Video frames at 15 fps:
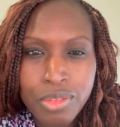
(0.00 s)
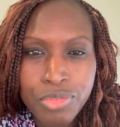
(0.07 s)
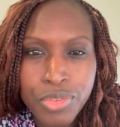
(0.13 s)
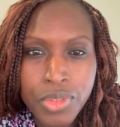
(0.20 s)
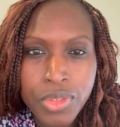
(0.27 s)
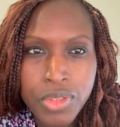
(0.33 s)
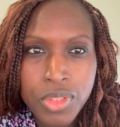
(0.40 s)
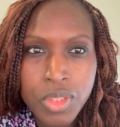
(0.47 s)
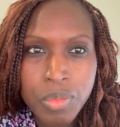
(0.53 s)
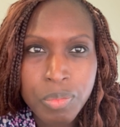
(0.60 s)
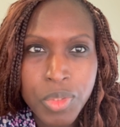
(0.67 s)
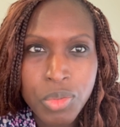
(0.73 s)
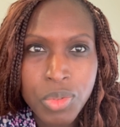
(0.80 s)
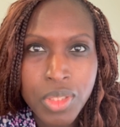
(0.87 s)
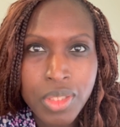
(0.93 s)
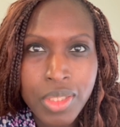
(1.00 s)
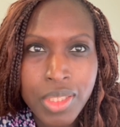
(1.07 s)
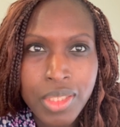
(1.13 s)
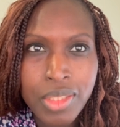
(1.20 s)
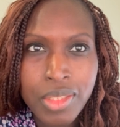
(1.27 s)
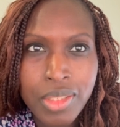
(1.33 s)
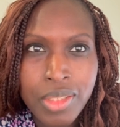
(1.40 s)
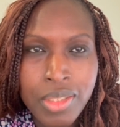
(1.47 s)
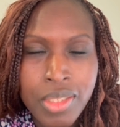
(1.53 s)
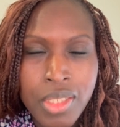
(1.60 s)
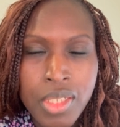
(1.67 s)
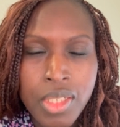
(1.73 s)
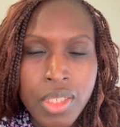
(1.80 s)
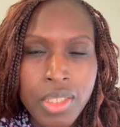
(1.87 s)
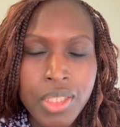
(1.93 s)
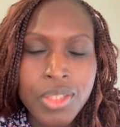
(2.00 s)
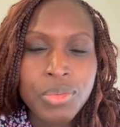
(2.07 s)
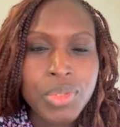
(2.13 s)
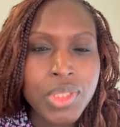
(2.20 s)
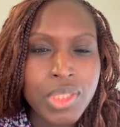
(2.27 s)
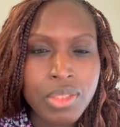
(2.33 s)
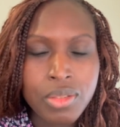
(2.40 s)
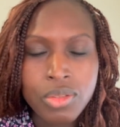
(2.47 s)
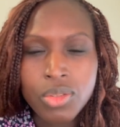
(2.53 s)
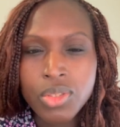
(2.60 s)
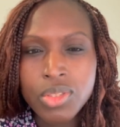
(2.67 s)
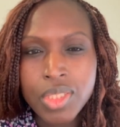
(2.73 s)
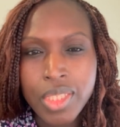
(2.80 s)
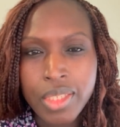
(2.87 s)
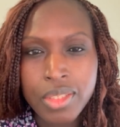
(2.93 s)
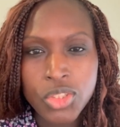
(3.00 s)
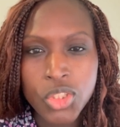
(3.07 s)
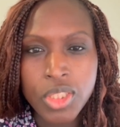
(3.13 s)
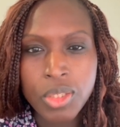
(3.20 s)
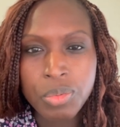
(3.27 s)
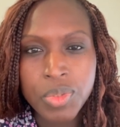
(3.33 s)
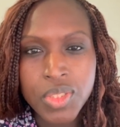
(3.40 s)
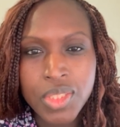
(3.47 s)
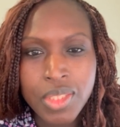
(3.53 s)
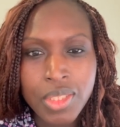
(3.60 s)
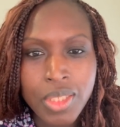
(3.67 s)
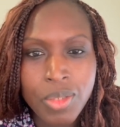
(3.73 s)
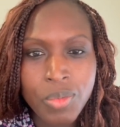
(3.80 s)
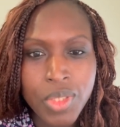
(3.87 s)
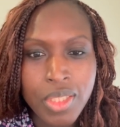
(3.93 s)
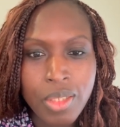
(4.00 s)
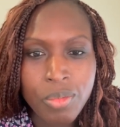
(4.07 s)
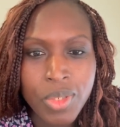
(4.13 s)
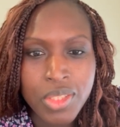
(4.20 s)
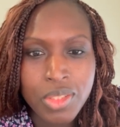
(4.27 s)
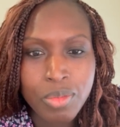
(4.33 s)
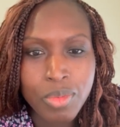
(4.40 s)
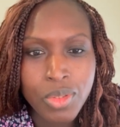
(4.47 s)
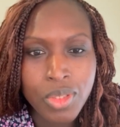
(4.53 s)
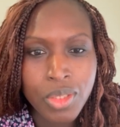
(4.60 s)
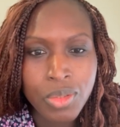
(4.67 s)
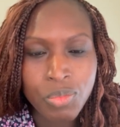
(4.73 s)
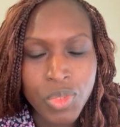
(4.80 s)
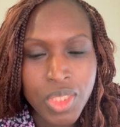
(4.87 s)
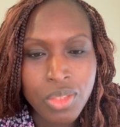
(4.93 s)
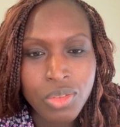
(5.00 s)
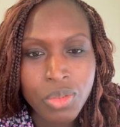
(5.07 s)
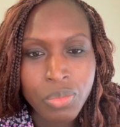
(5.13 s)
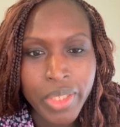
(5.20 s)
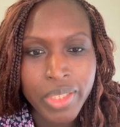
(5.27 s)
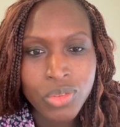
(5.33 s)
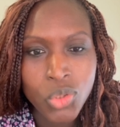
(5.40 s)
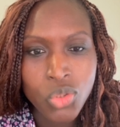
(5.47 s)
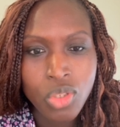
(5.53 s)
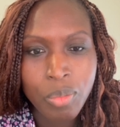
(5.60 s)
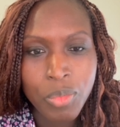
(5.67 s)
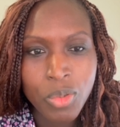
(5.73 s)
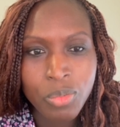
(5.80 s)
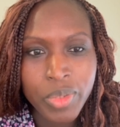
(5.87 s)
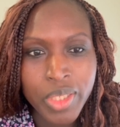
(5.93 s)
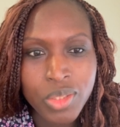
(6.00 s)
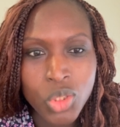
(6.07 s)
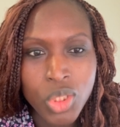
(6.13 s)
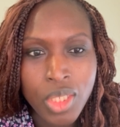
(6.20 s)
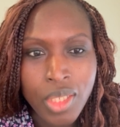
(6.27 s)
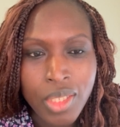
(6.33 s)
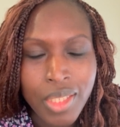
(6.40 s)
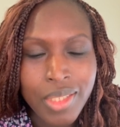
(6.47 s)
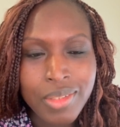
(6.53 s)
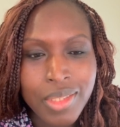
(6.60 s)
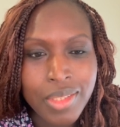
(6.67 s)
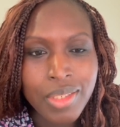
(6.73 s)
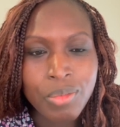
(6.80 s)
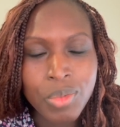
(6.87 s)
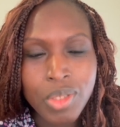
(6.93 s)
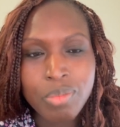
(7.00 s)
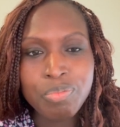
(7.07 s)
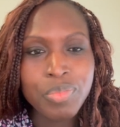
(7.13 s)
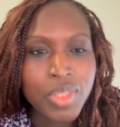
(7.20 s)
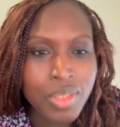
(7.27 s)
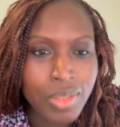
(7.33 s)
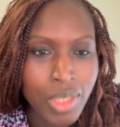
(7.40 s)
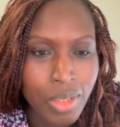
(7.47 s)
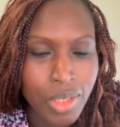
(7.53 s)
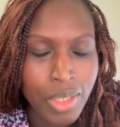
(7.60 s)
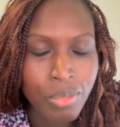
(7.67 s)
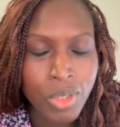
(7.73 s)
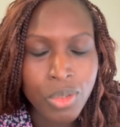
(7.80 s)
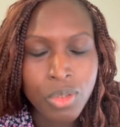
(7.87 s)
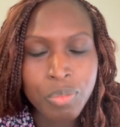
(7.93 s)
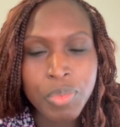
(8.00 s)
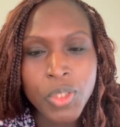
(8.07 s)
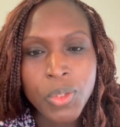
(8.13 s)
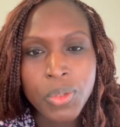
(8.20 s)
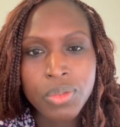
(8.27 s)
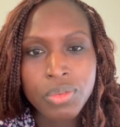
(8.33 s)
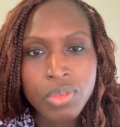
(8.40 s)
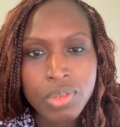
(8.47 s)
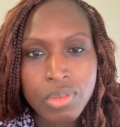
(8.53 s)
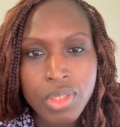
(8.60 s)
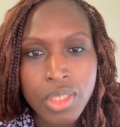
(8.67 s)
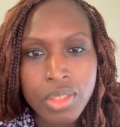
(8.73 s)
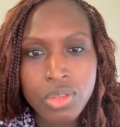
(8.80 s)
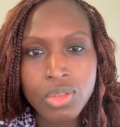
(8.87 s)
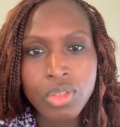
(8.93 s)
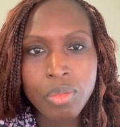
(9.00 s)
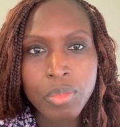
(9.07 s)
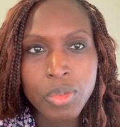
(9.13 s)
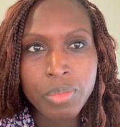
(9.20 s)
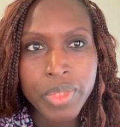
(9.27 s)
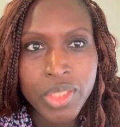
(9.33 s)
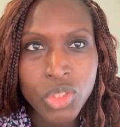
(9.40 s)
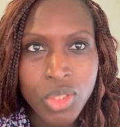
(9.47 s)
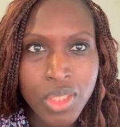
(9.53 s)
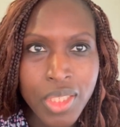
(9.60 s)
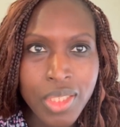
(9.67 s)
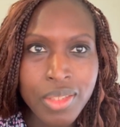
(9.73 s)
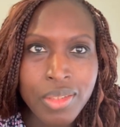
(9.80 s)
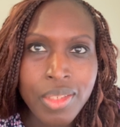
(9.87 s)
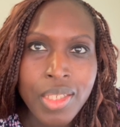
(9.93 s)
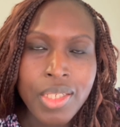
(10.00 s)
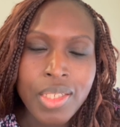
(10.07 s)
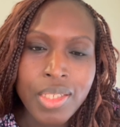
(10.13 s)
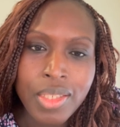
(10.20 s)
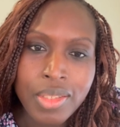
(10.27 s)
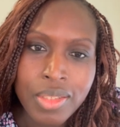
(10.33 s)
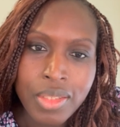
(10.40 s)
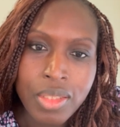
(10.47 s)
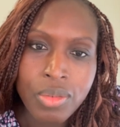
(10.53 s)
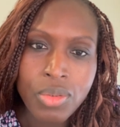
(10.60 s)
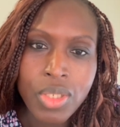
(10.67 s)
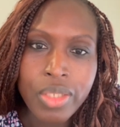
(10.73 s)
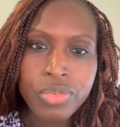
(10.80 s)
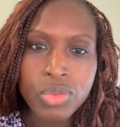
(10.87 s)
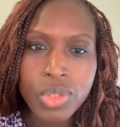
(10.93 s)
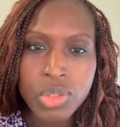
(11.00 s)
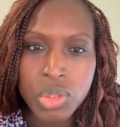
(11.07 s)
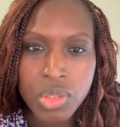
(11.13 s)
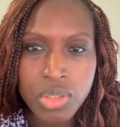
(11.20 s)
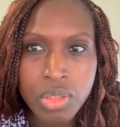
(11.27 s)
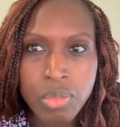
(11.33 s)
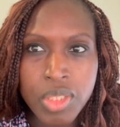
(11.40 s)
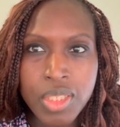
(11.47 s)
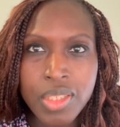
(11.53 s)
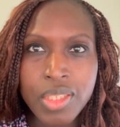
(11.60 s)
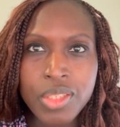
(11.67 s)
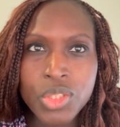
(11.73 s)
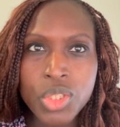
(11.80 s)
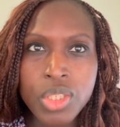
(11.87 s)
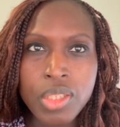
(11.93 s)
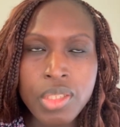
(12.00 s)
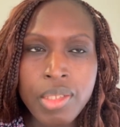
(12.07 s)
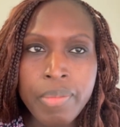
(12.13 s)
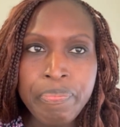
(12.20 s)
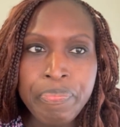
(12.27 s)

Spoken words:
forth between increasing the dosage, decreasing when I was within the range, normal range, and then I will go beyond the normal range again, and then I will have to adjust the medication.